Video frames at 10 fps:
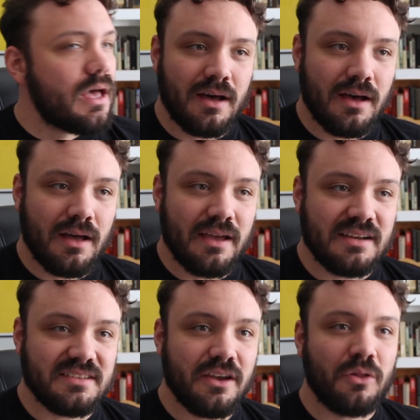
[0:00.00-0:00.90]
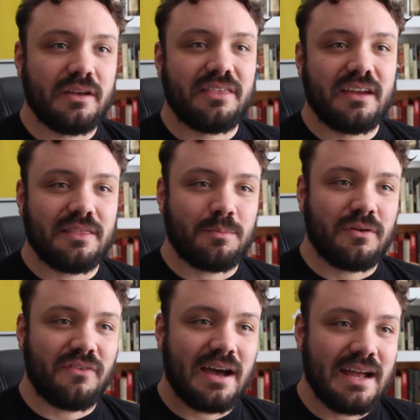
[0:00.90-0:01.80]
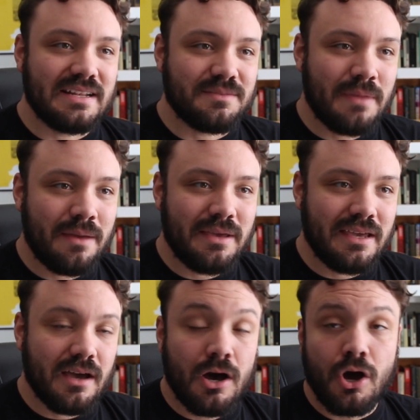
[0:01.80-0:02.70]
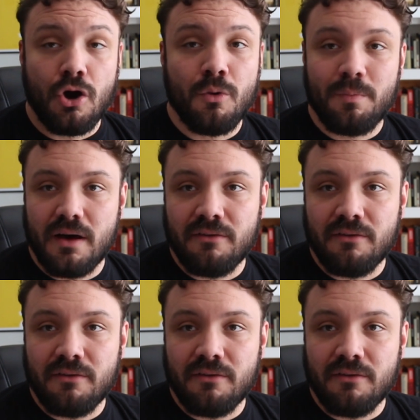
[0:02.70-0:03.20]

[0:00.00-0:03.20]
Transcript: uh, it is the only thing that provides maybe a hope